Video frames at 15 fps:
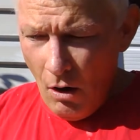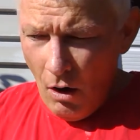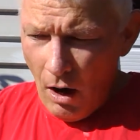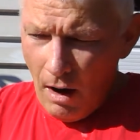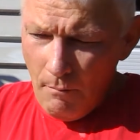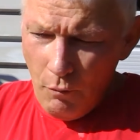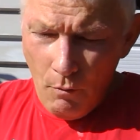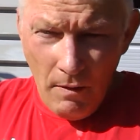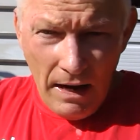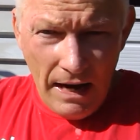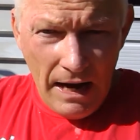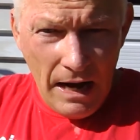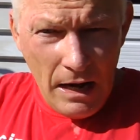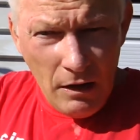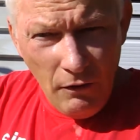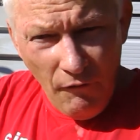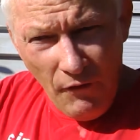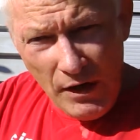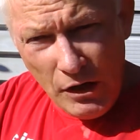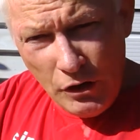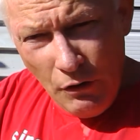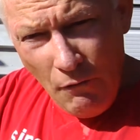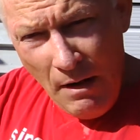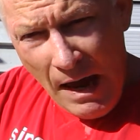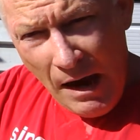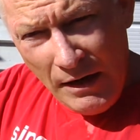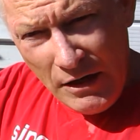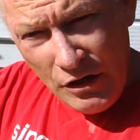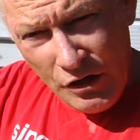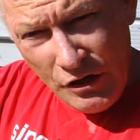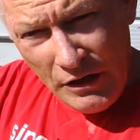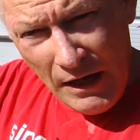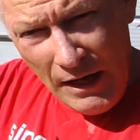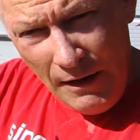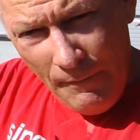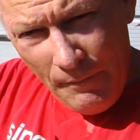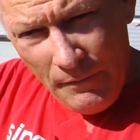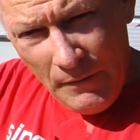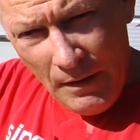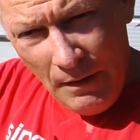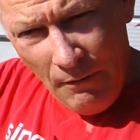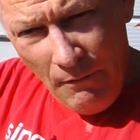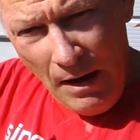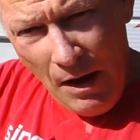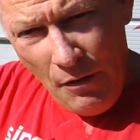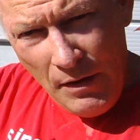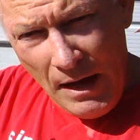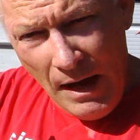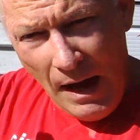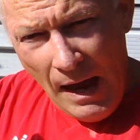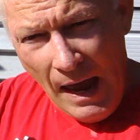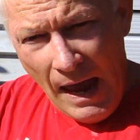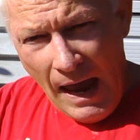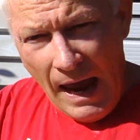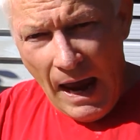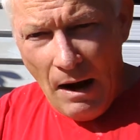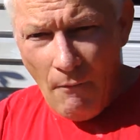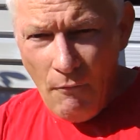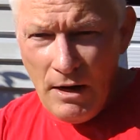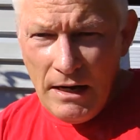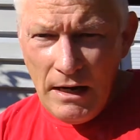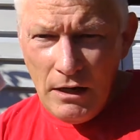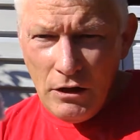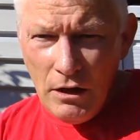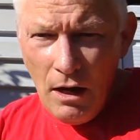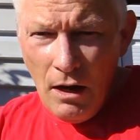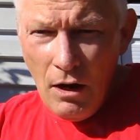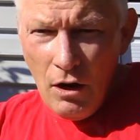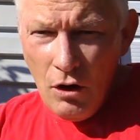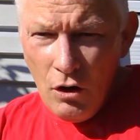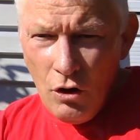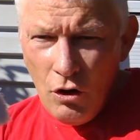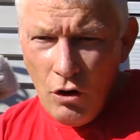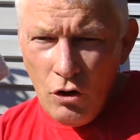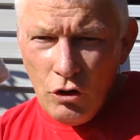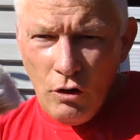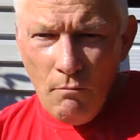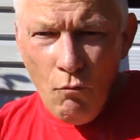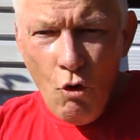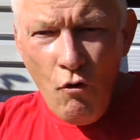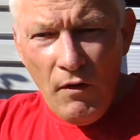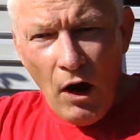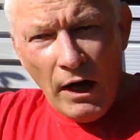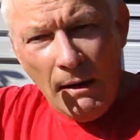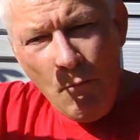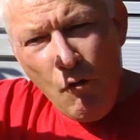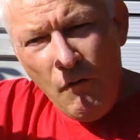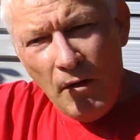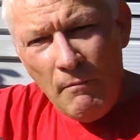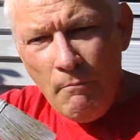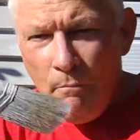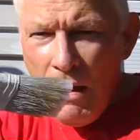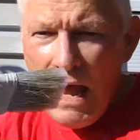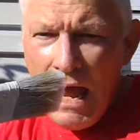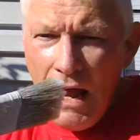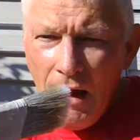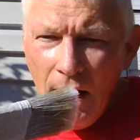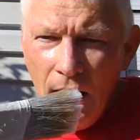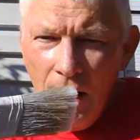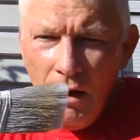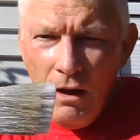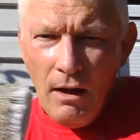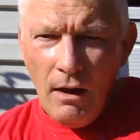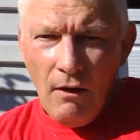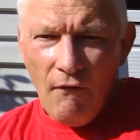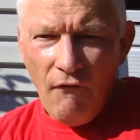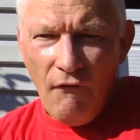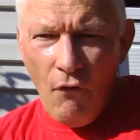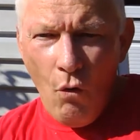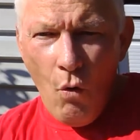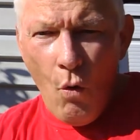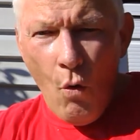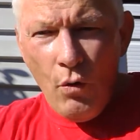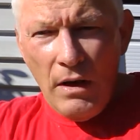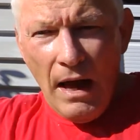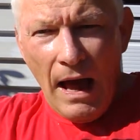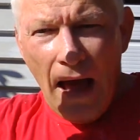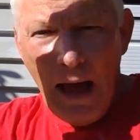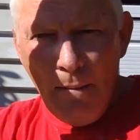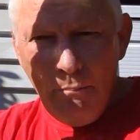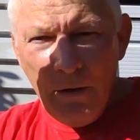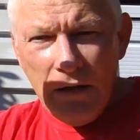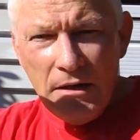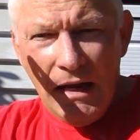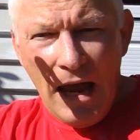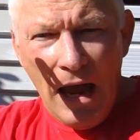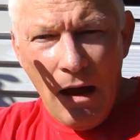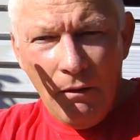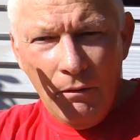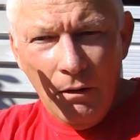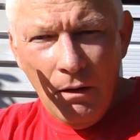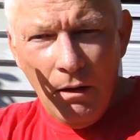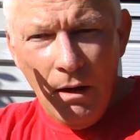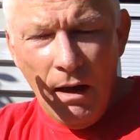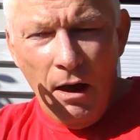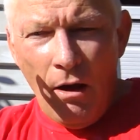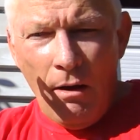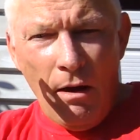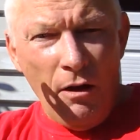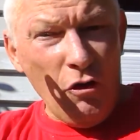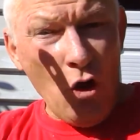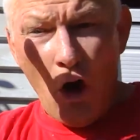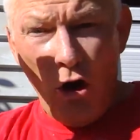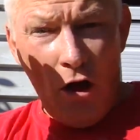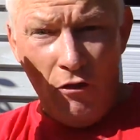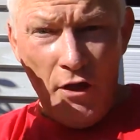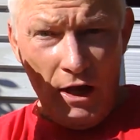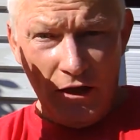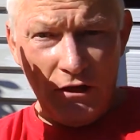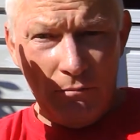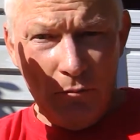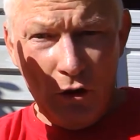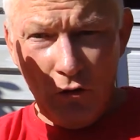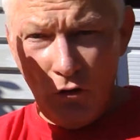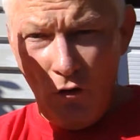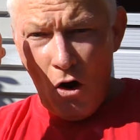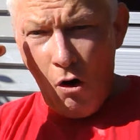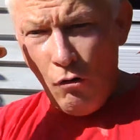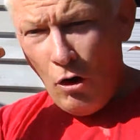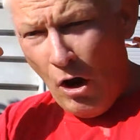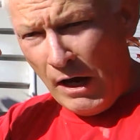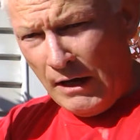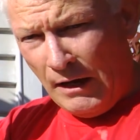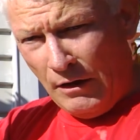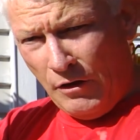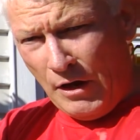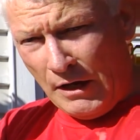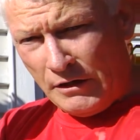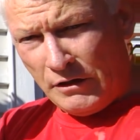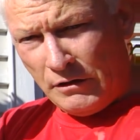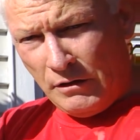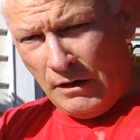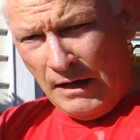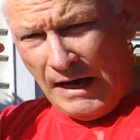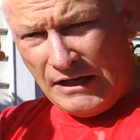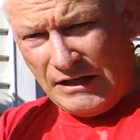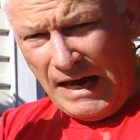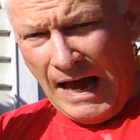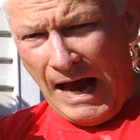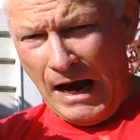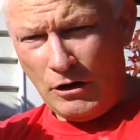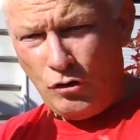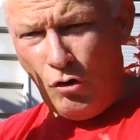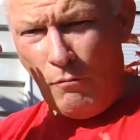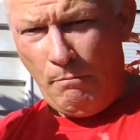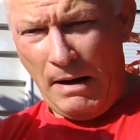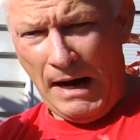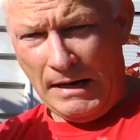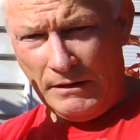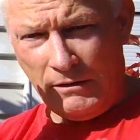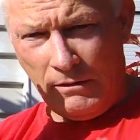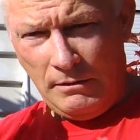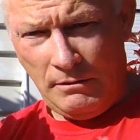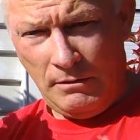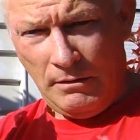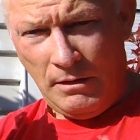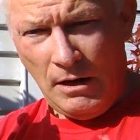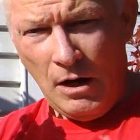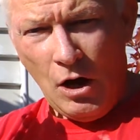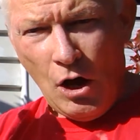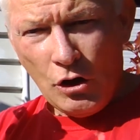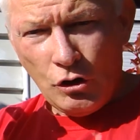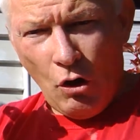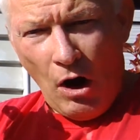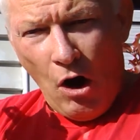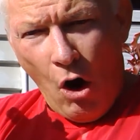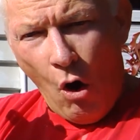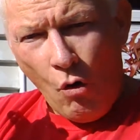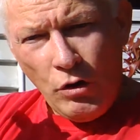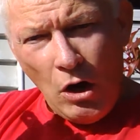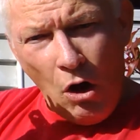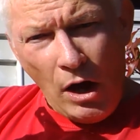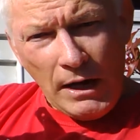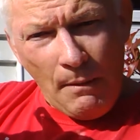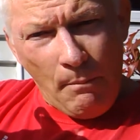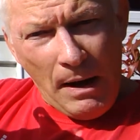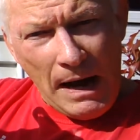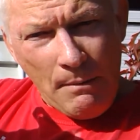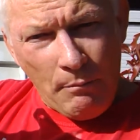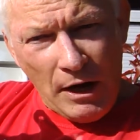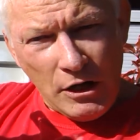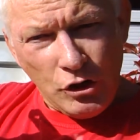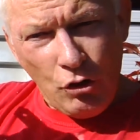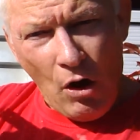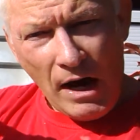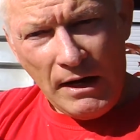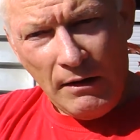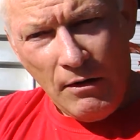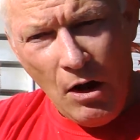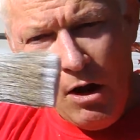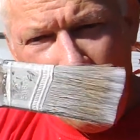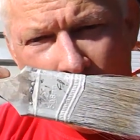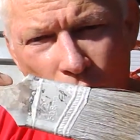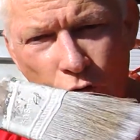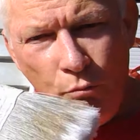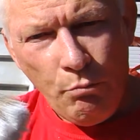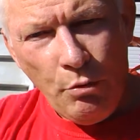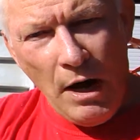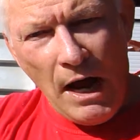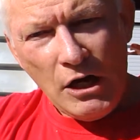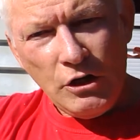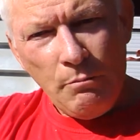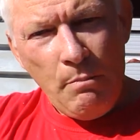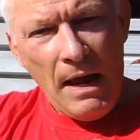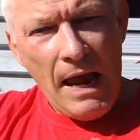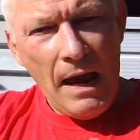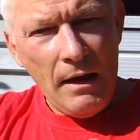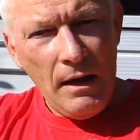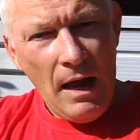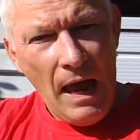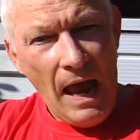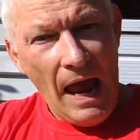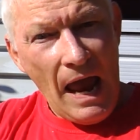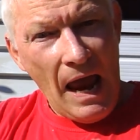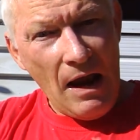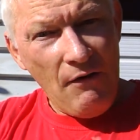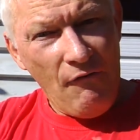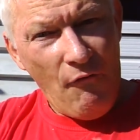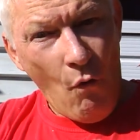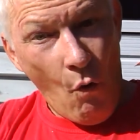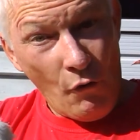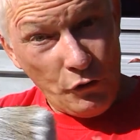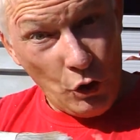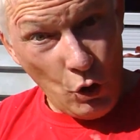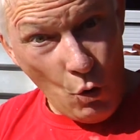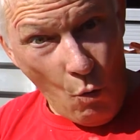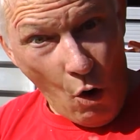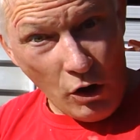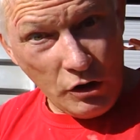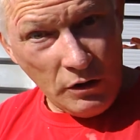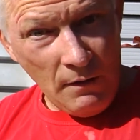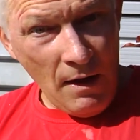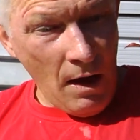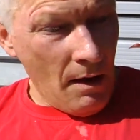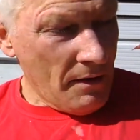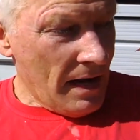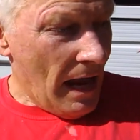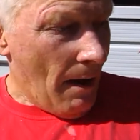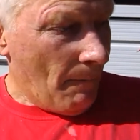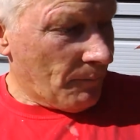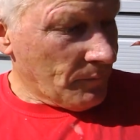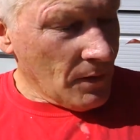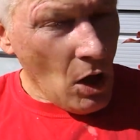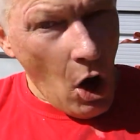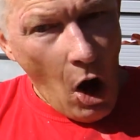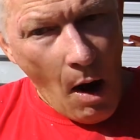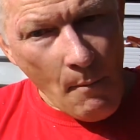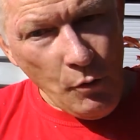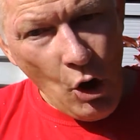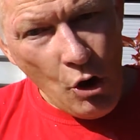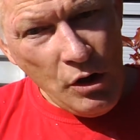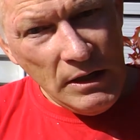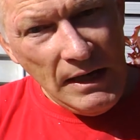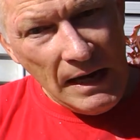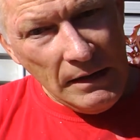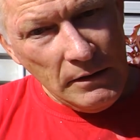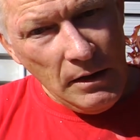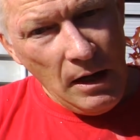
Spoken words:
I put my fingers around, can you see? Around there. And I'm ready to move it. I can move it back and forward, up and down. Not like this, because hold it like this. It's hard to paint. So I hold it like a paintbrush so I can brush back and forth. So you watch. Now, I'm going to get